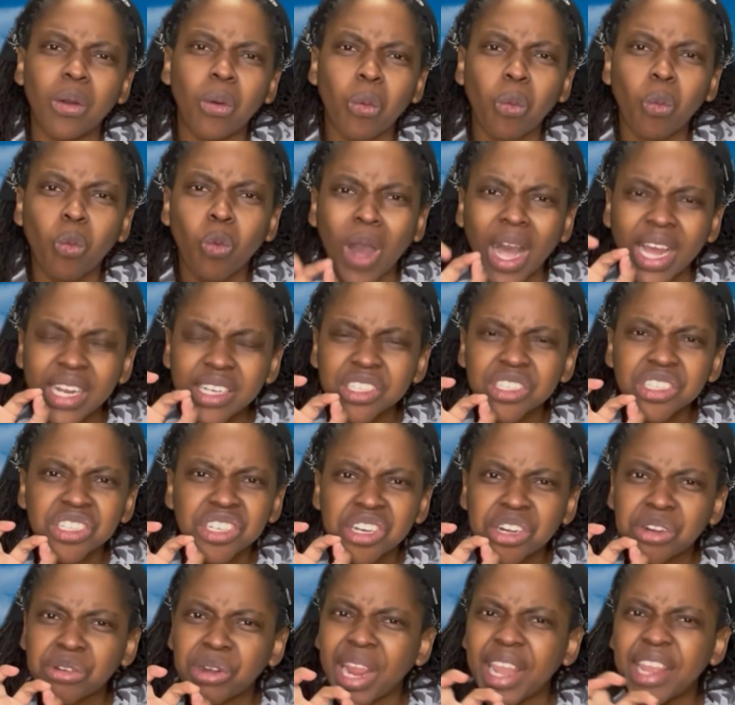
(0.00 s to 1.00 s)
One
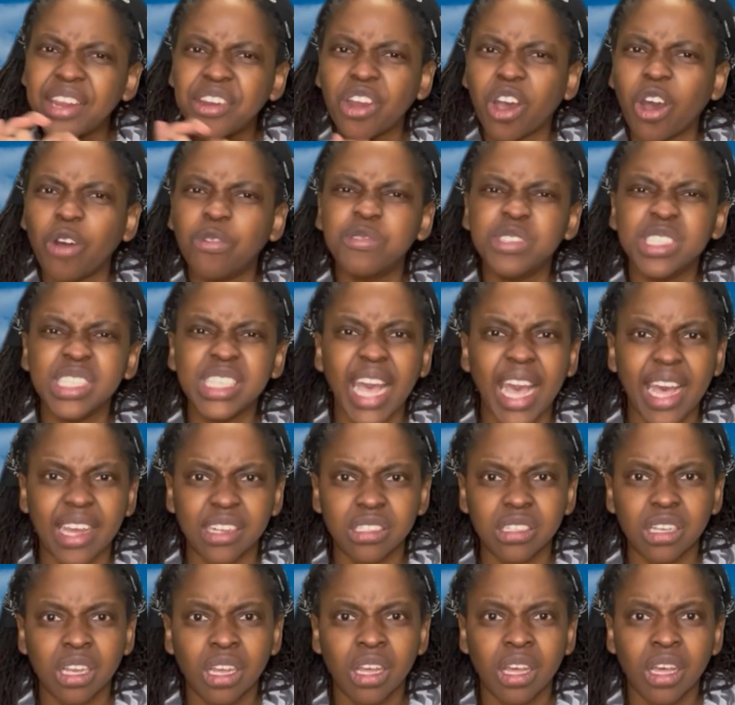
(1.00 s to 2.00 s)
grain of
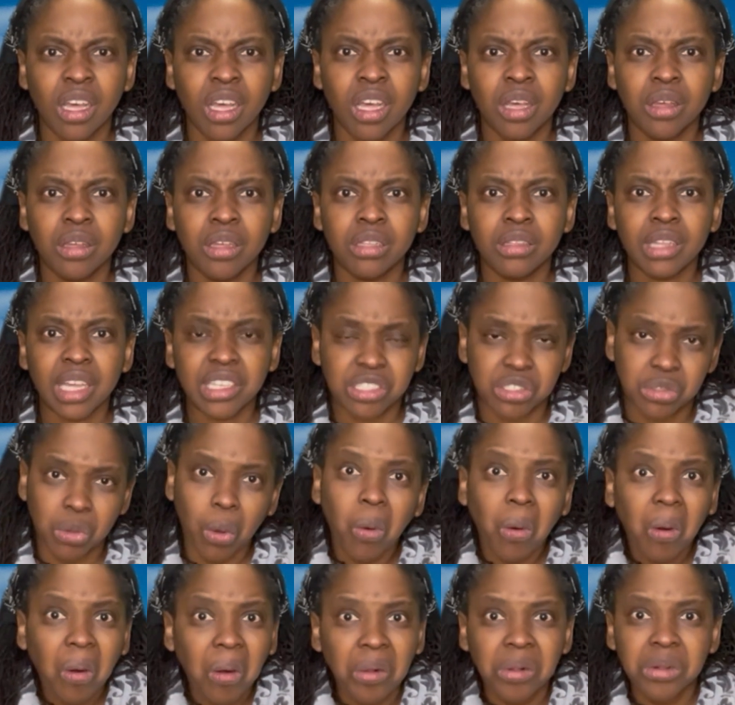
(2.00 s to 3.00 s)
sand. That's
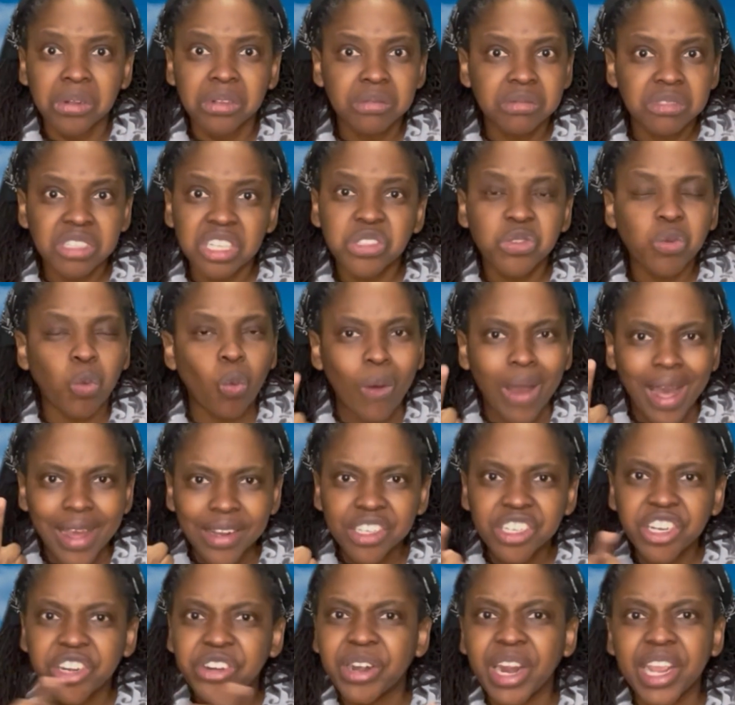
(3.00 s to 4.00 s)
all, just
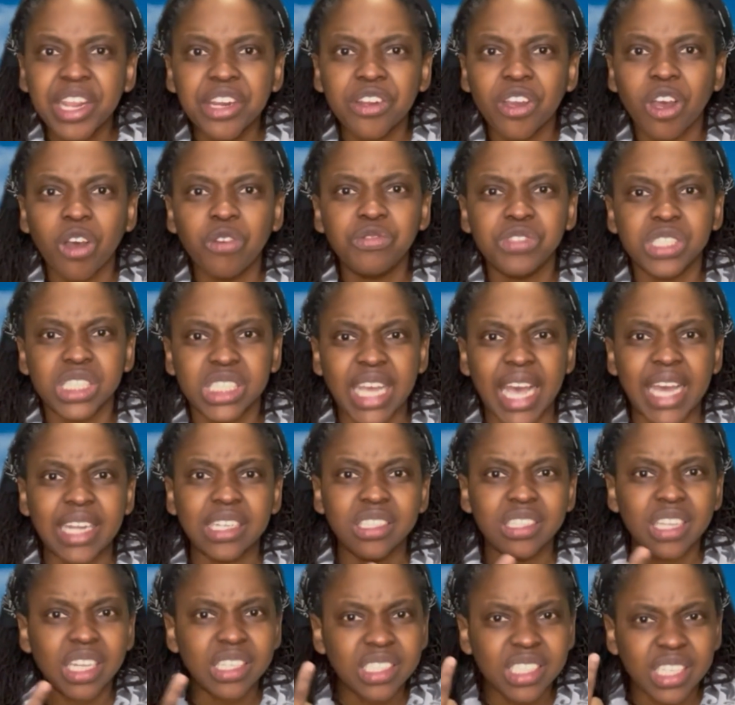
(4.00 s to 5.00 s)
one grain of
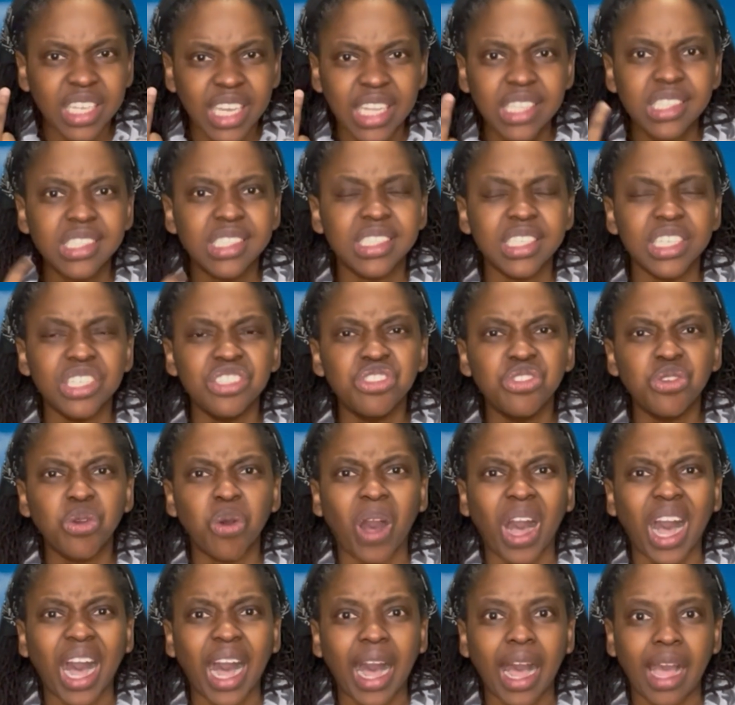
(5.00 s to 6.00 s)
sand that gets in
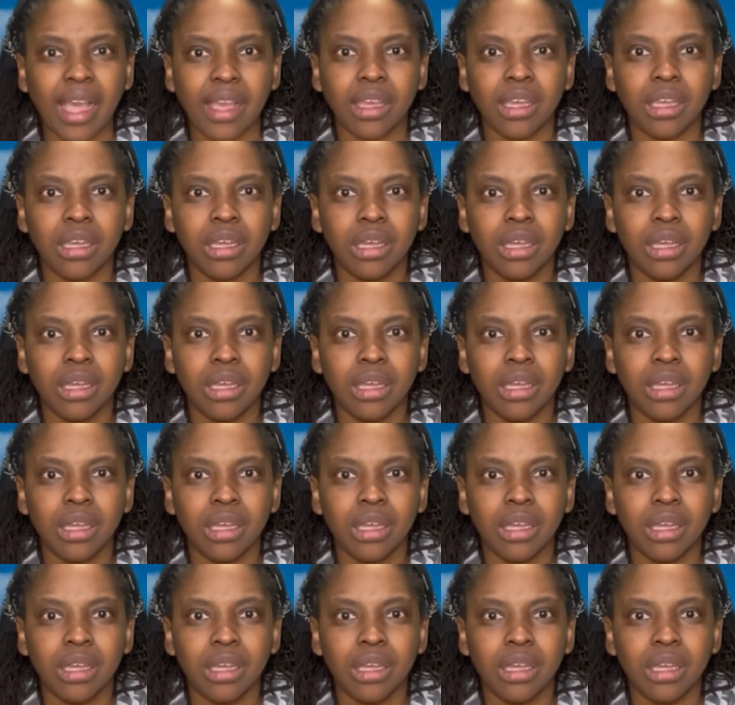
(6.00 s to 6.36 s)
your eye.